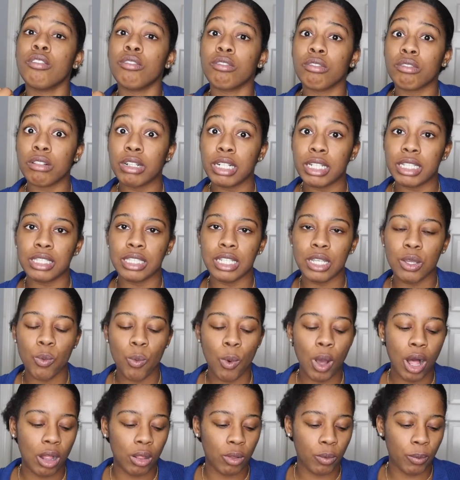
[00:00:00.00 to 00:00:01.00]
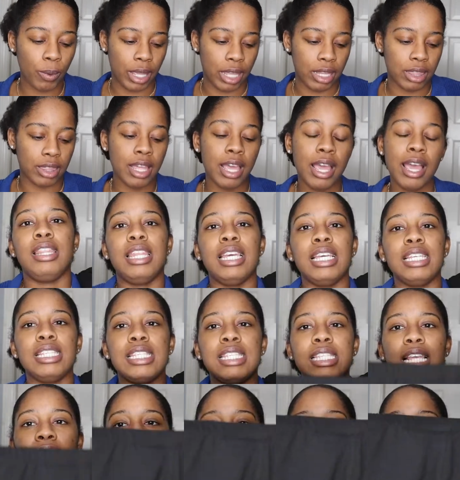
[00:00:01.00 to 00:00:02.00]
really well with.
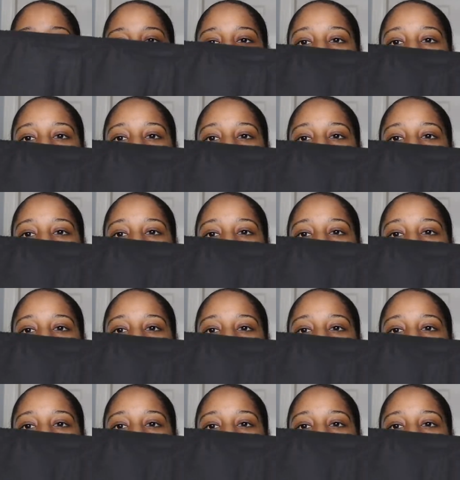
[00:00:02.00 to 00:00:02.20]
This set